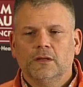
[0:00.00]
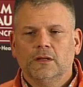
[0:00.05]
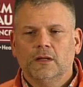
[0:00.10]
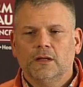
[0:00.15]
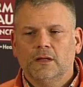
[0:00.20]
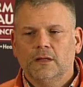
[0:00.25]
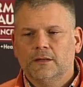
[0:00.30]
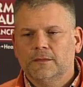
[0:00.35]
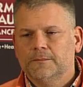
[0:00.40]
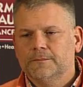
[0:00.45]

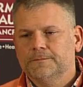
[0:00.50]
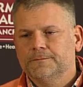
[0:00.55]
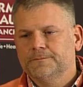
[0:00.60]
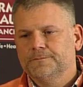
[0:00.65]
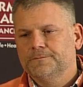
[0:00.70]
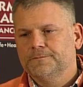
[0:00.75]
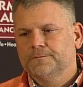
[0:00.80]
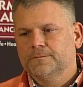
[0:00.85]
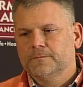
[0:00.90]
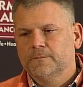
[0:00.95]

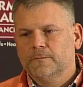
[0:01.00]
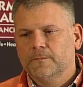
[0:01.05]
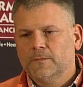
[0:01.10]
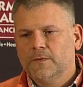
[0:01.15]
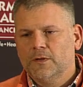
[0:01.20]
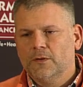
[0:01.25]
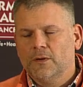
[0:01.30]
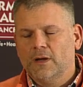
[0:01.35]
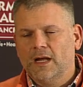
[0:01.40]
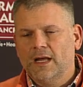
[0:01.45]

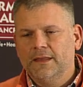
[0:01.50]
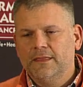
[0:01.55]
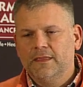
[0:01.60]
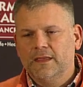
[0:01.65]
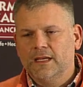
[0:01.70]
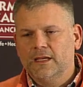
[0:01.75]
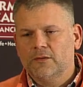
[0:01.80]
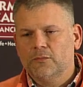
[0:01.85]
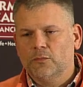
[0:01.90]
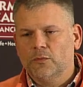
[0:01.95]
I
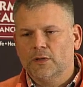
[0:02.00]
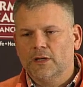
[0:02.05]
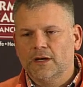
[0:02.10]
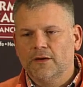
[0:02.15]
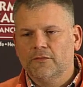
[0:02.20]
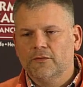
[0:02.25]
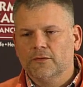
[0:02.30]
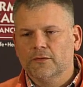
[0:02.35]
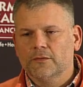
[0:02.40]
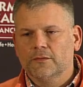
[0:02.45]
think
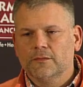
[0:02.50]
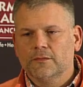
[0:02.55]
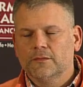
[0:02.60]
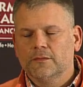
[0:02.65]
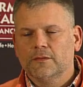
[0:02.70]
whatever,